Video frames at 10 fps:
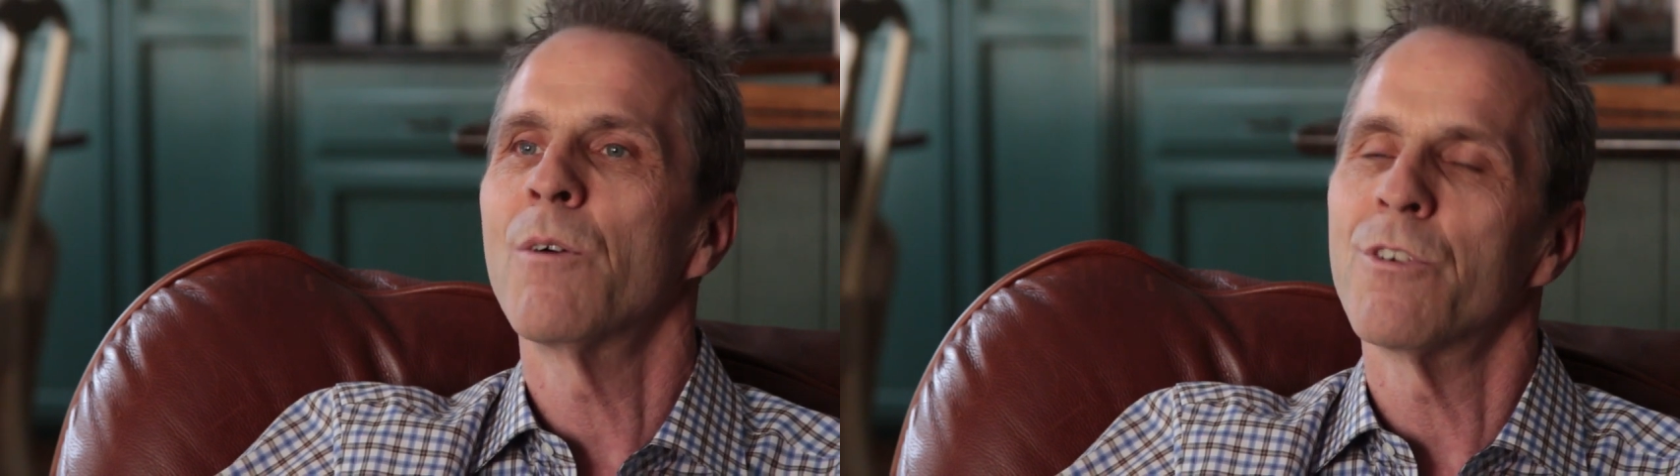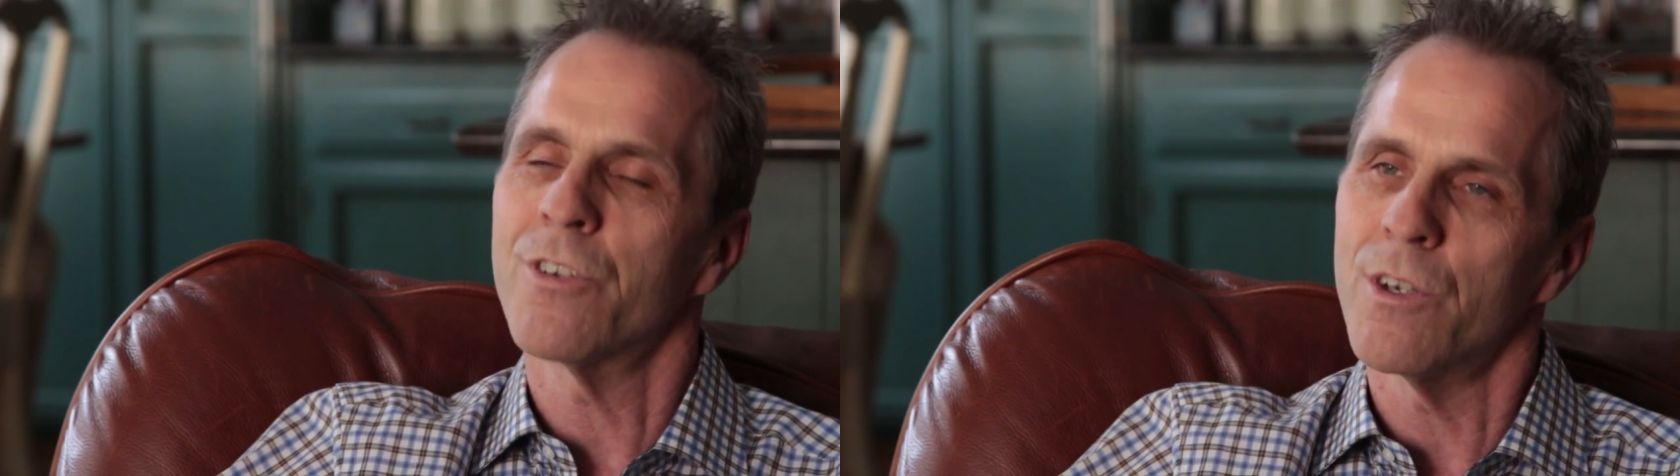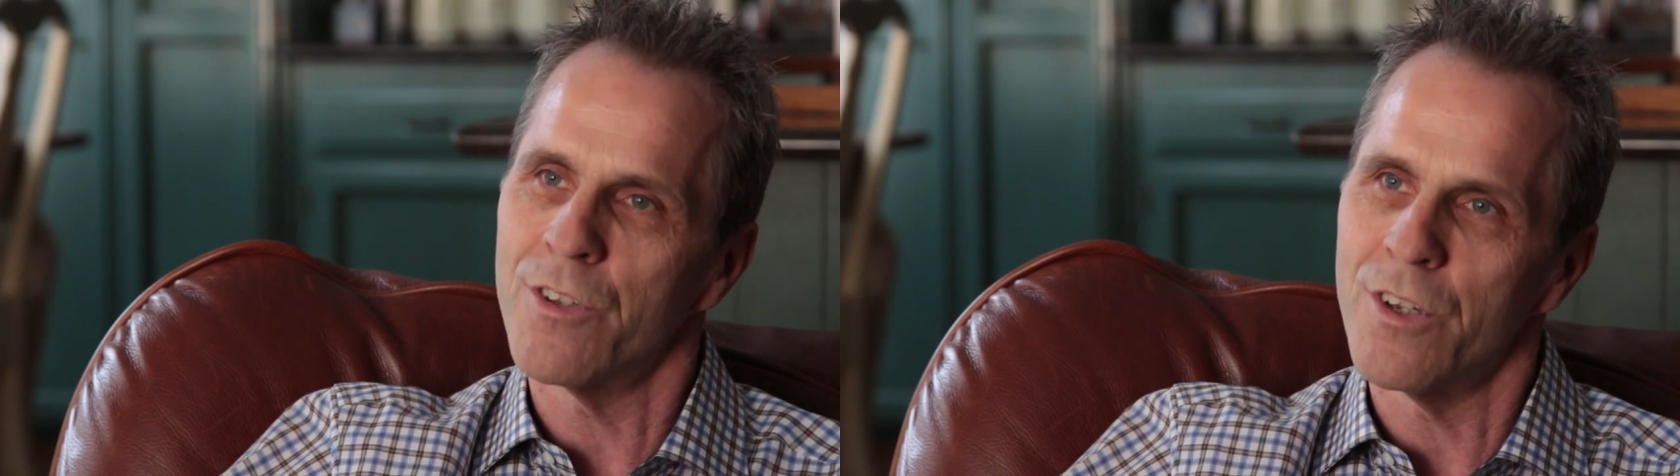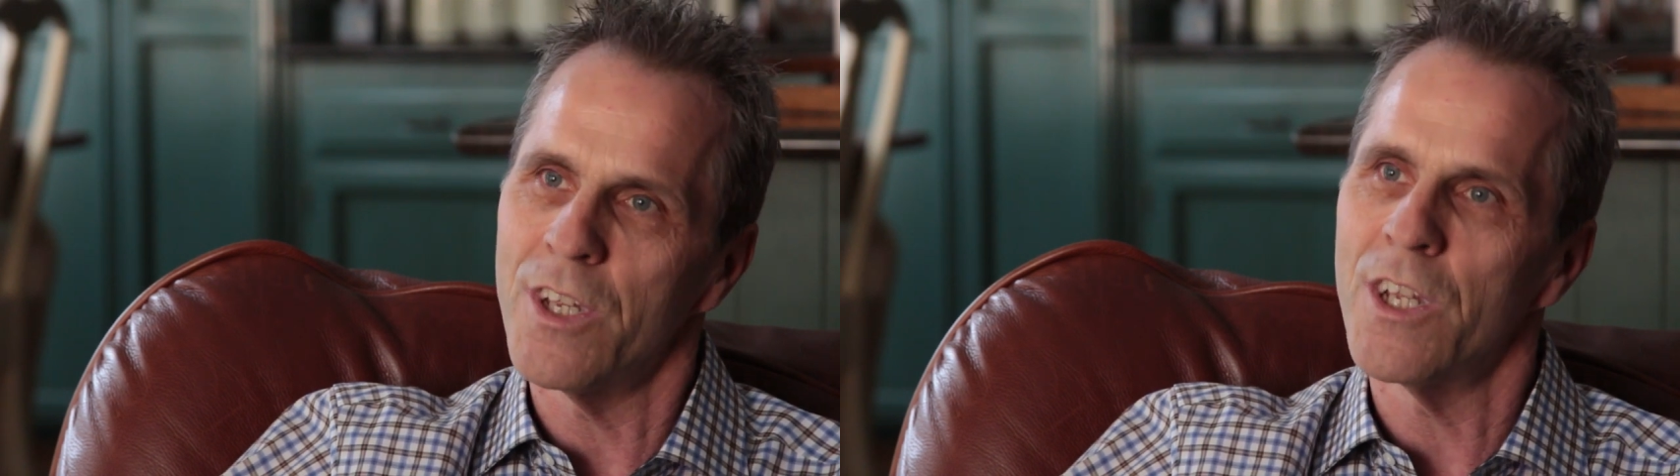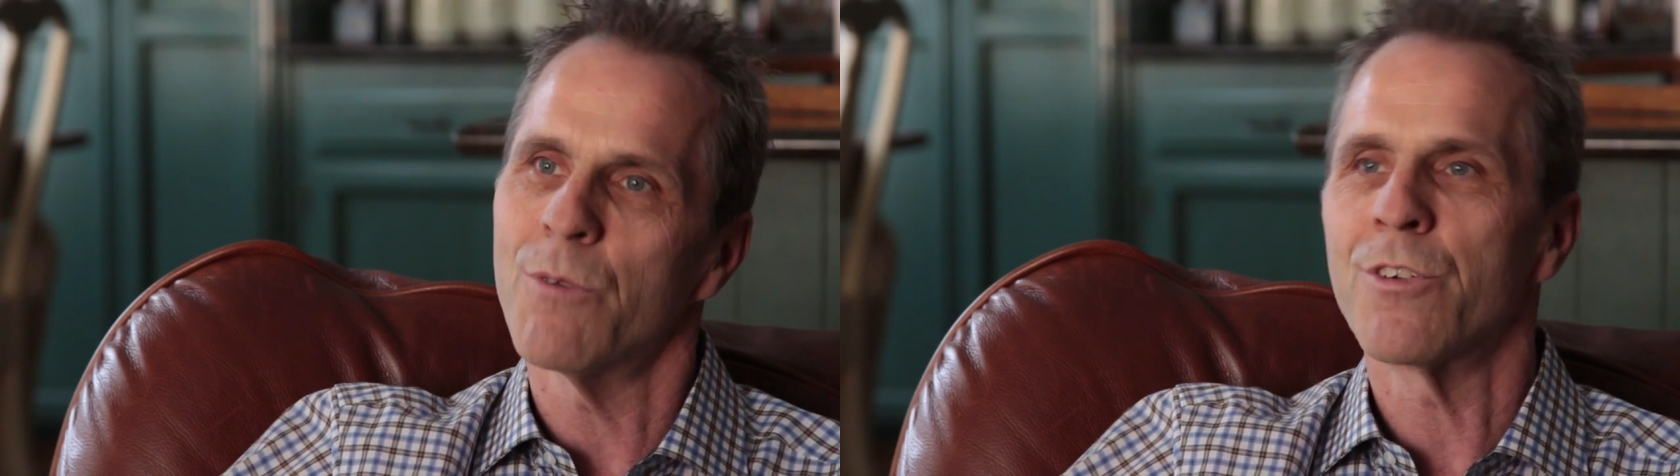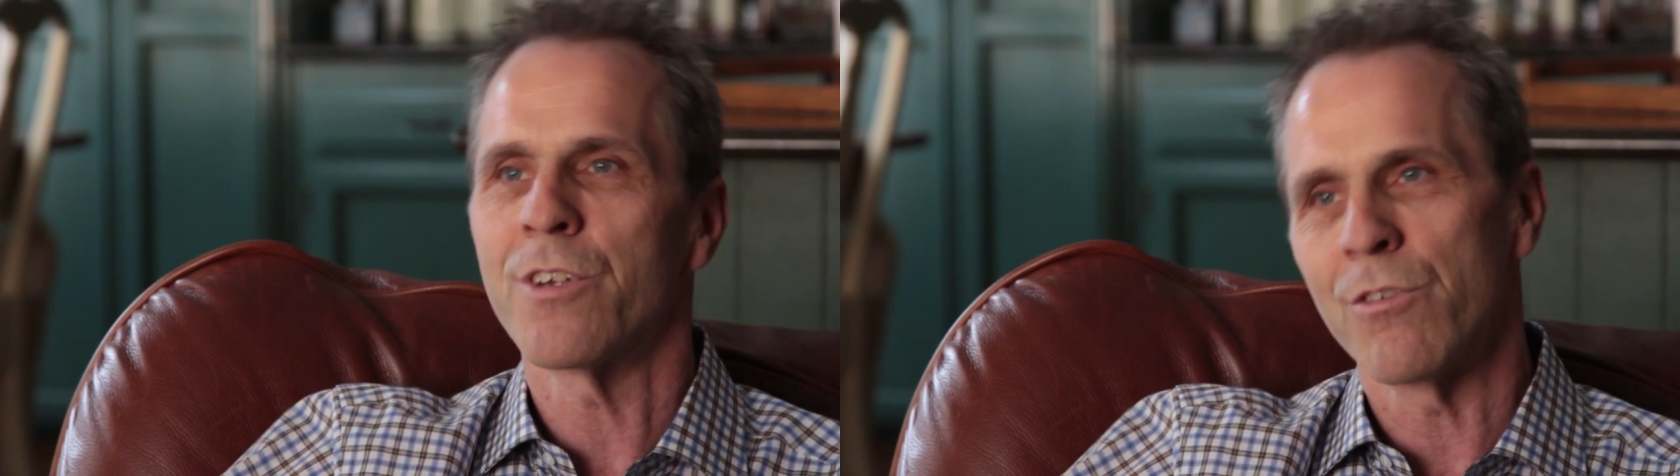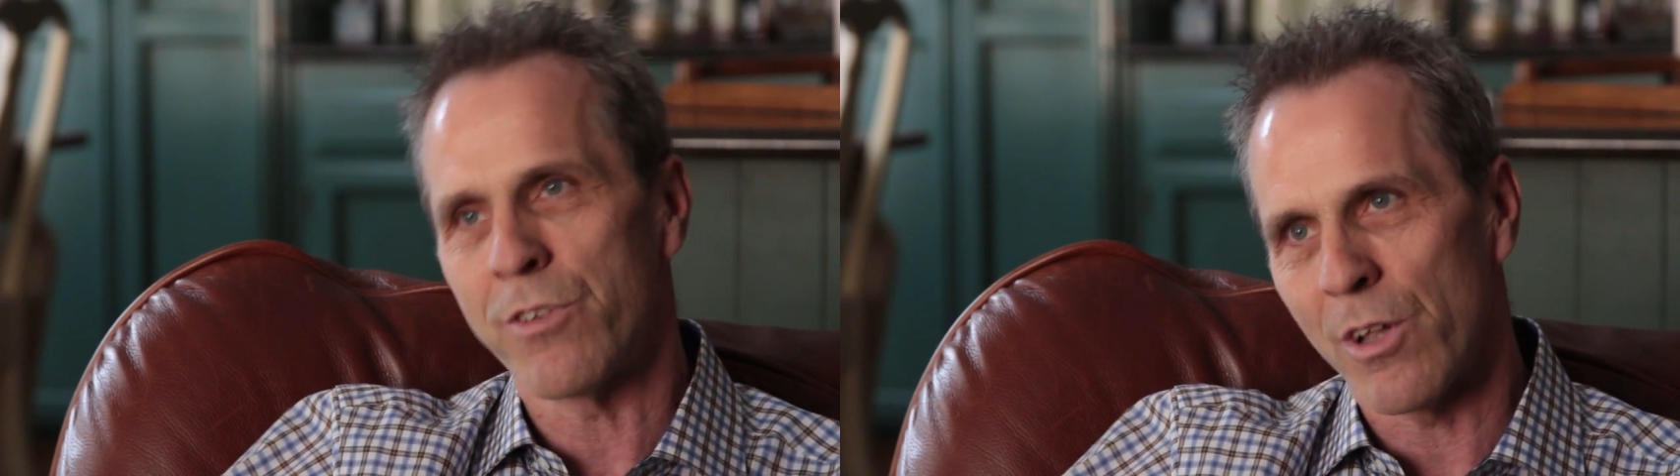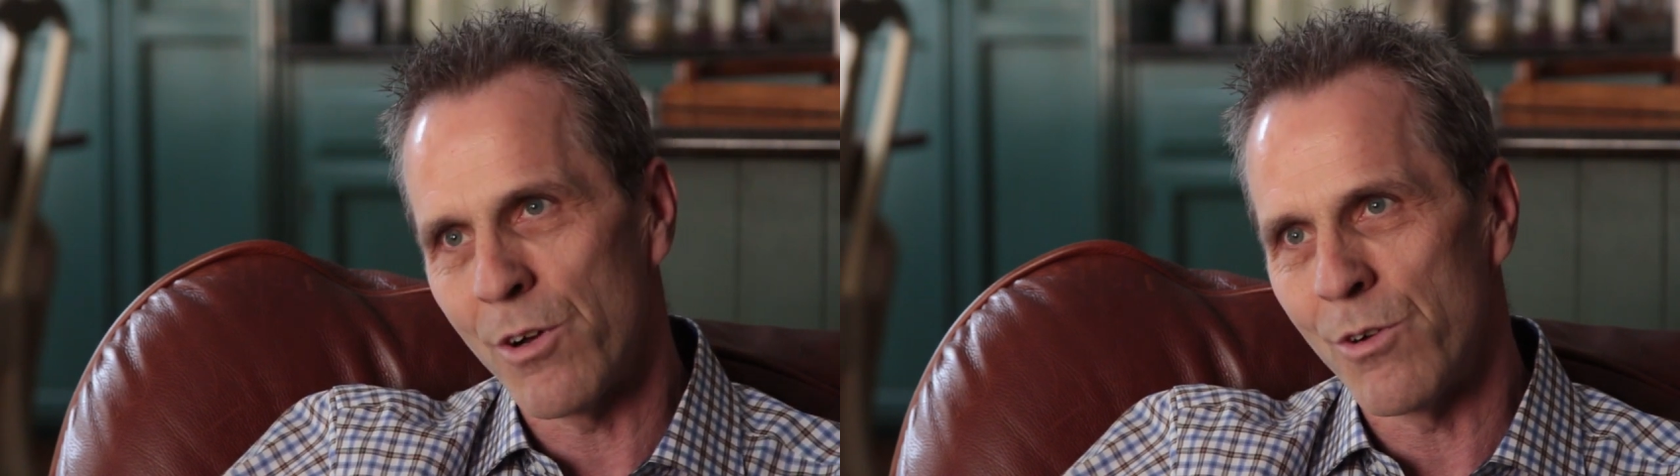receives the deed, receives
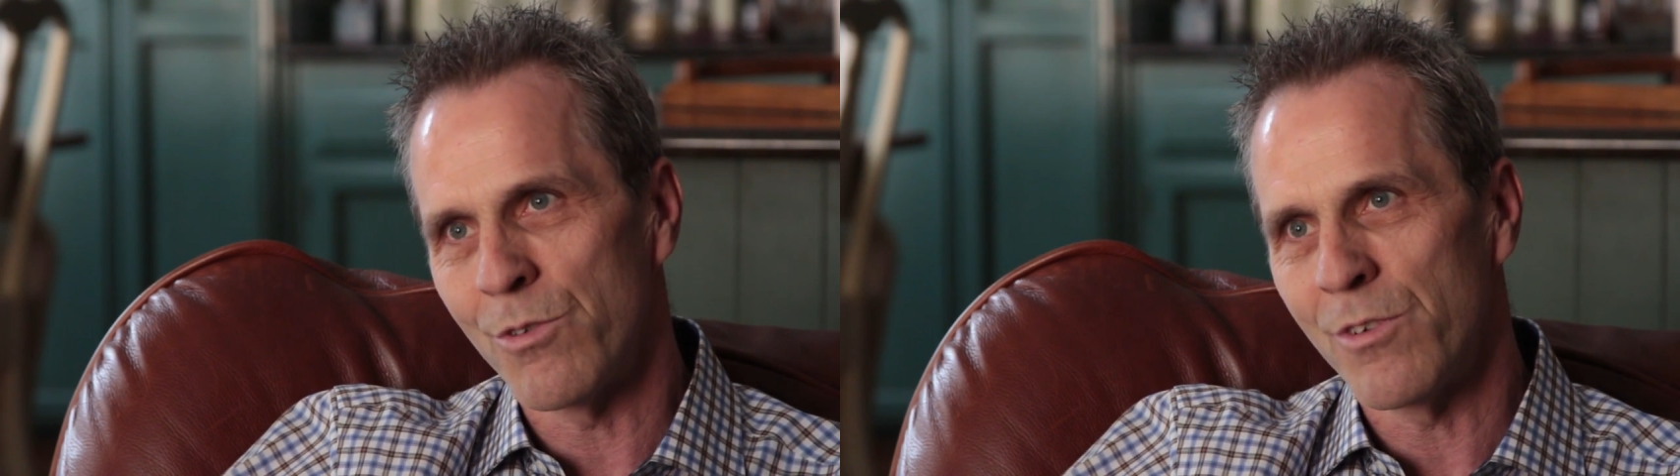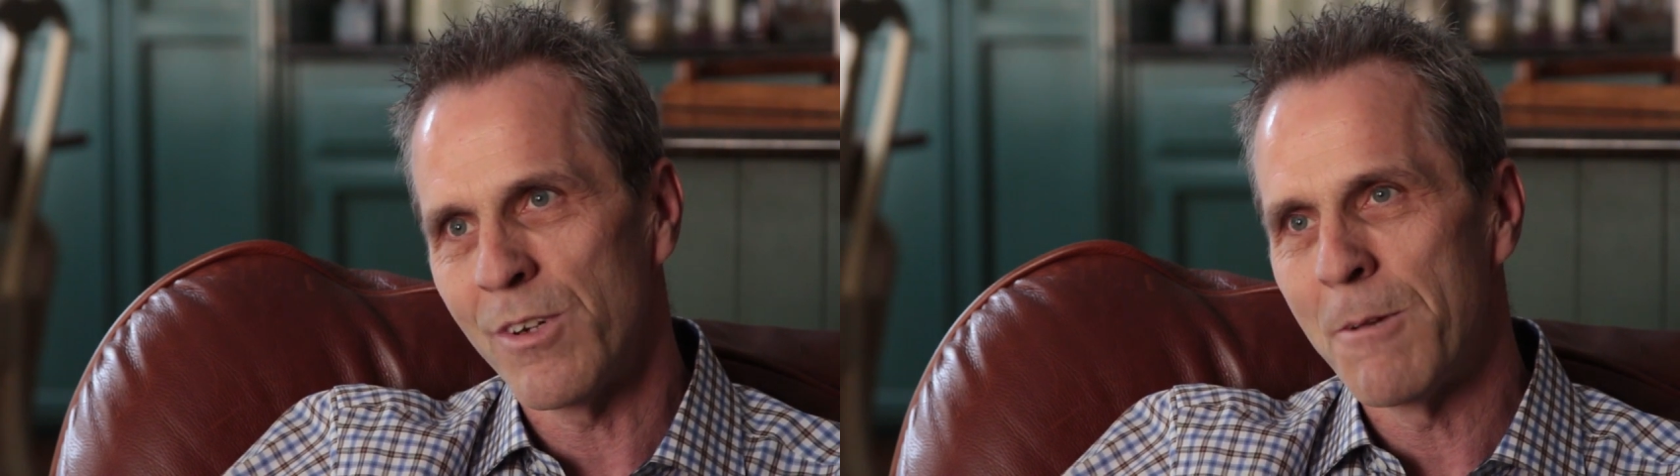the loan,